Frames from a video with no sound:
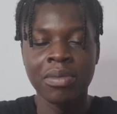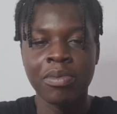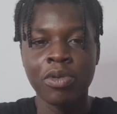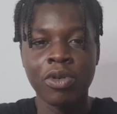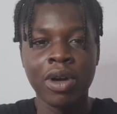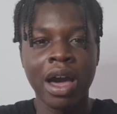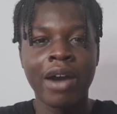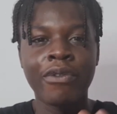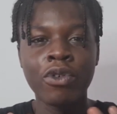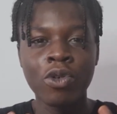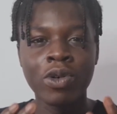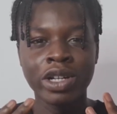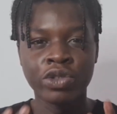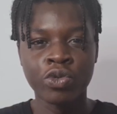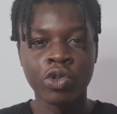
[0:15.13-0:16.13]
But I've
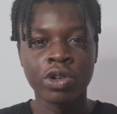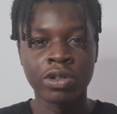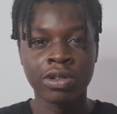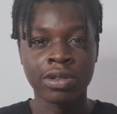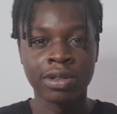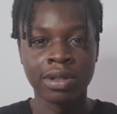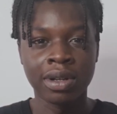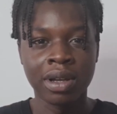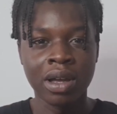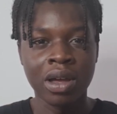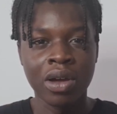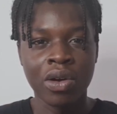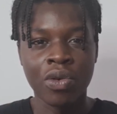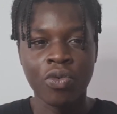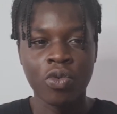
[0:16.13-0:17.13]
always wondered,
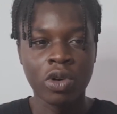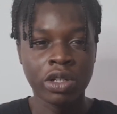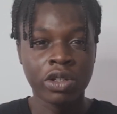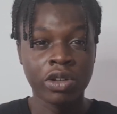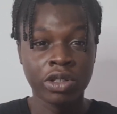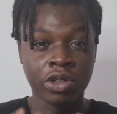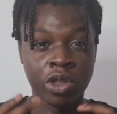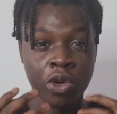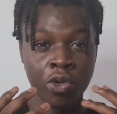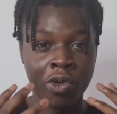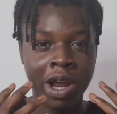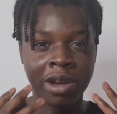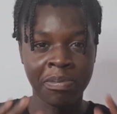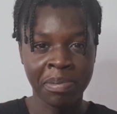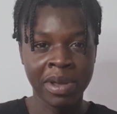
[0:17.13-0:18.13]
what does the
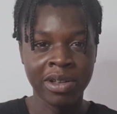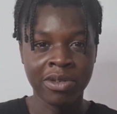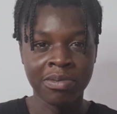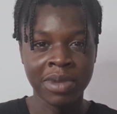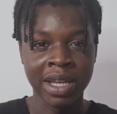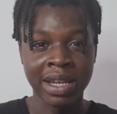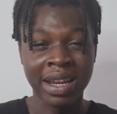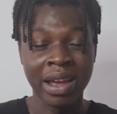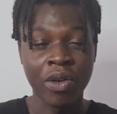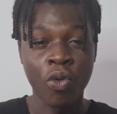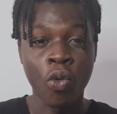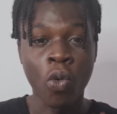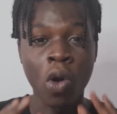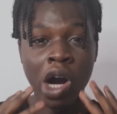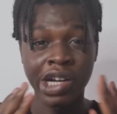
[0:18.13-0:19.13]
red pill mean?
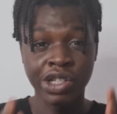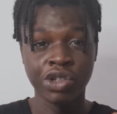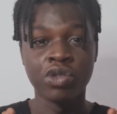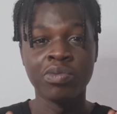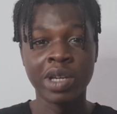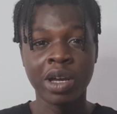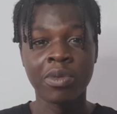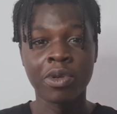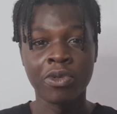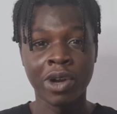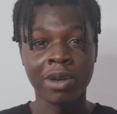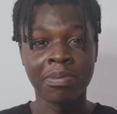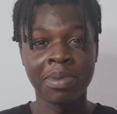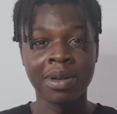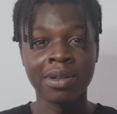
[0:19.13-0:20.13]
Why do you become a
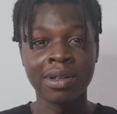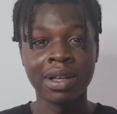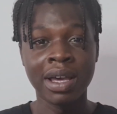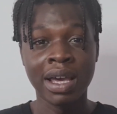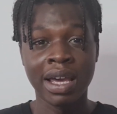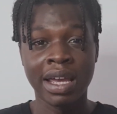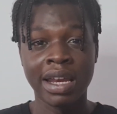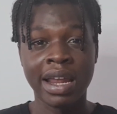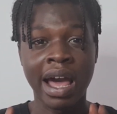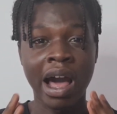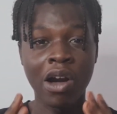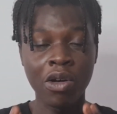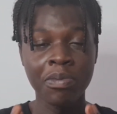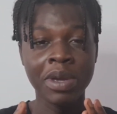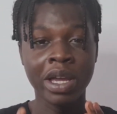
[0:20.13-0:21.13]
red pill? And
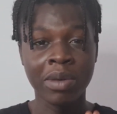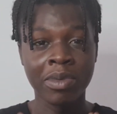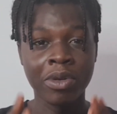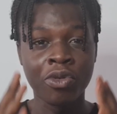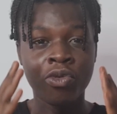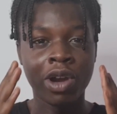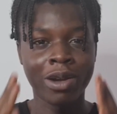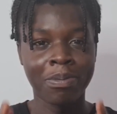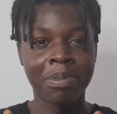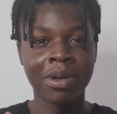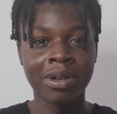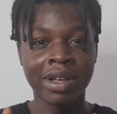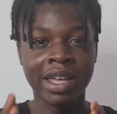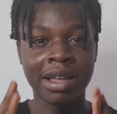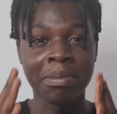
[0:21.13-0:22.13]
how becoming a red
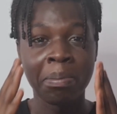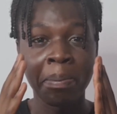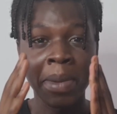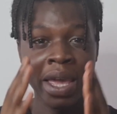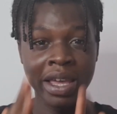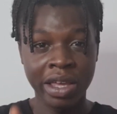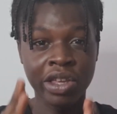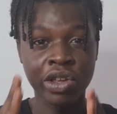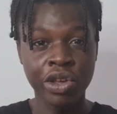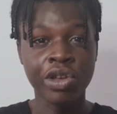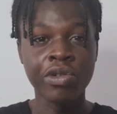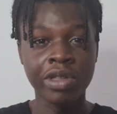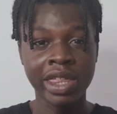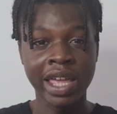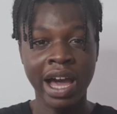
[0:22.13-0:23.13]
pill can make
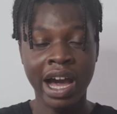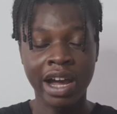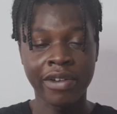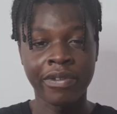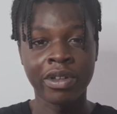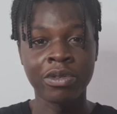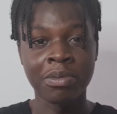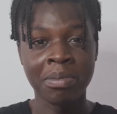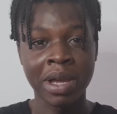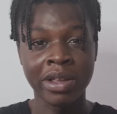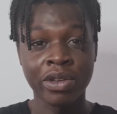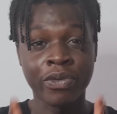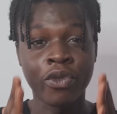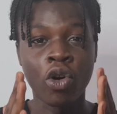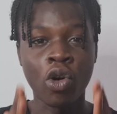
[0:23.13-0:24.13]
you the high value man
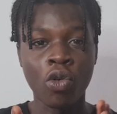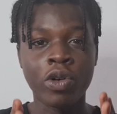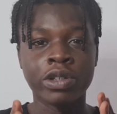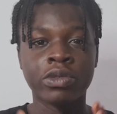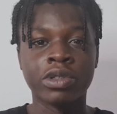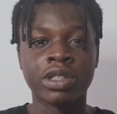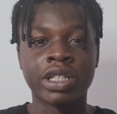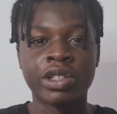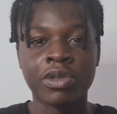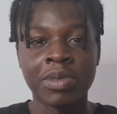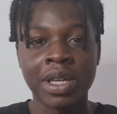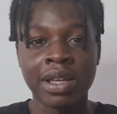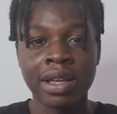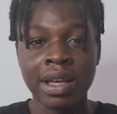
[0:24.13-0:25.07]
you've always wanted to be?